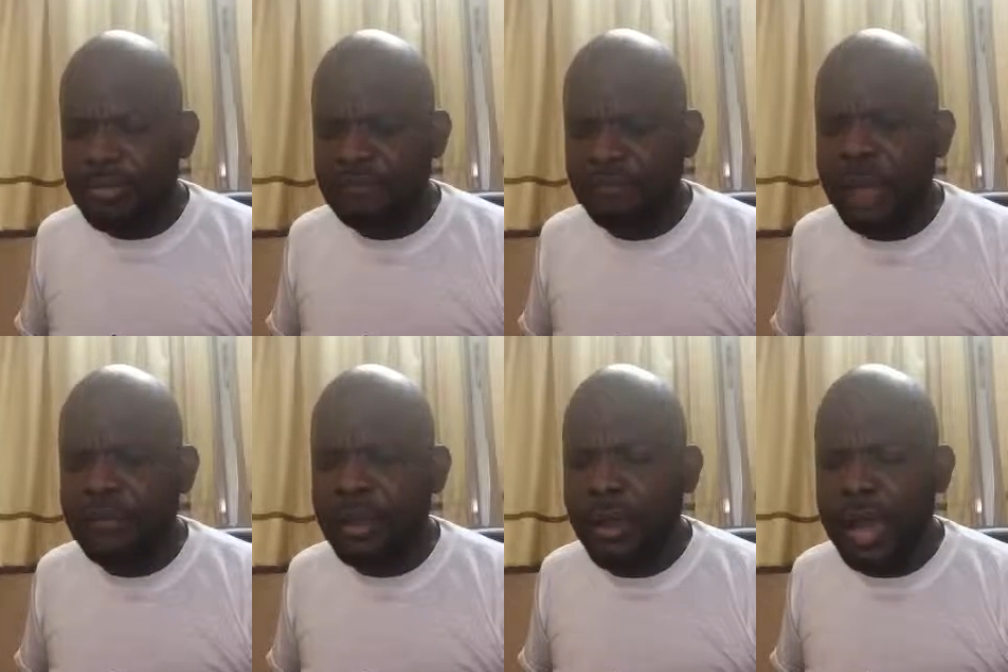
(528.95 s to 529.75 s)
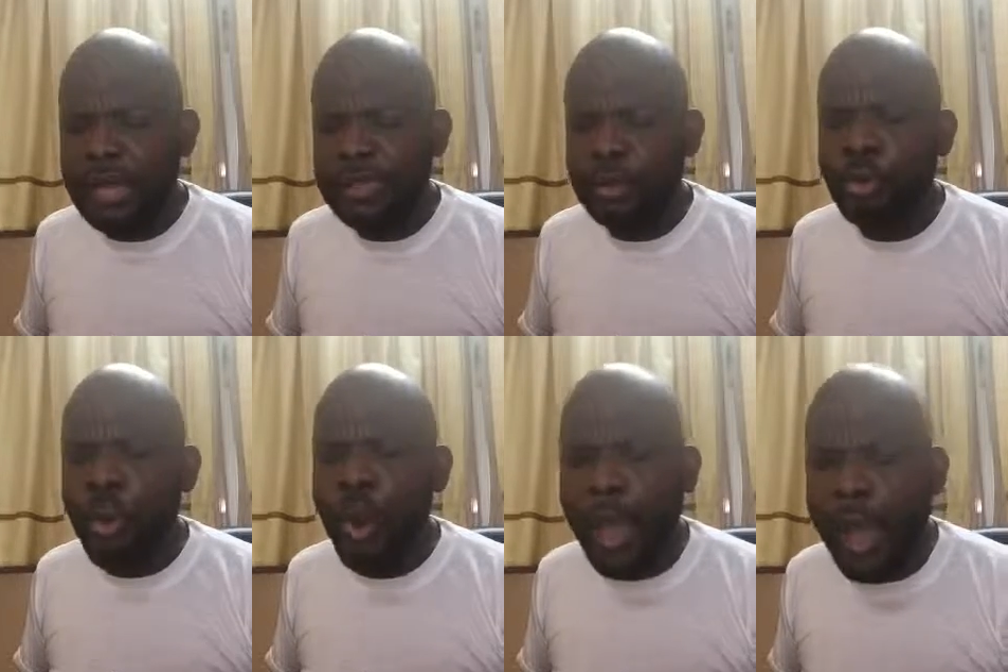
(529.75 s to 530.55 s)
That, Father God,
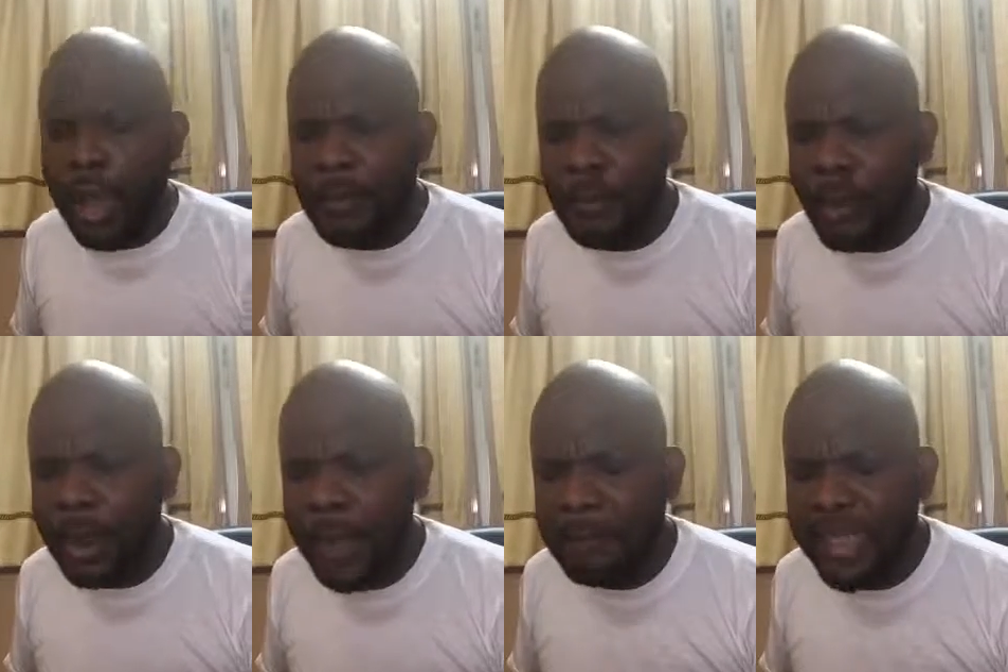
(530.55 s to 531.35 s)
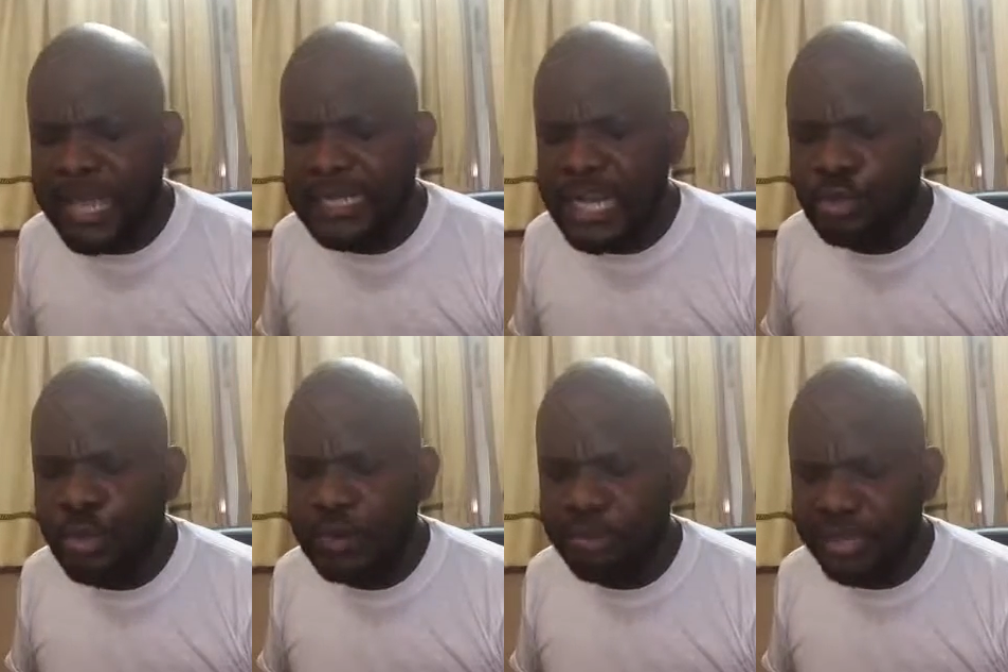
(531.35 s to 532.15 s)
no harm will come nigh their
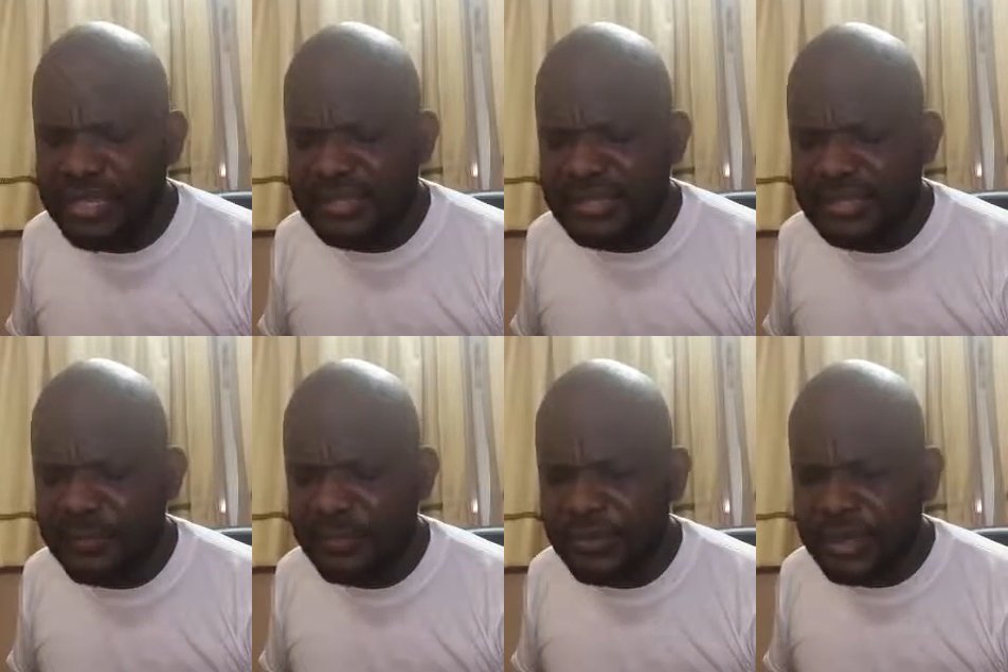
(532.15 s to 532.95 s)
dwelling places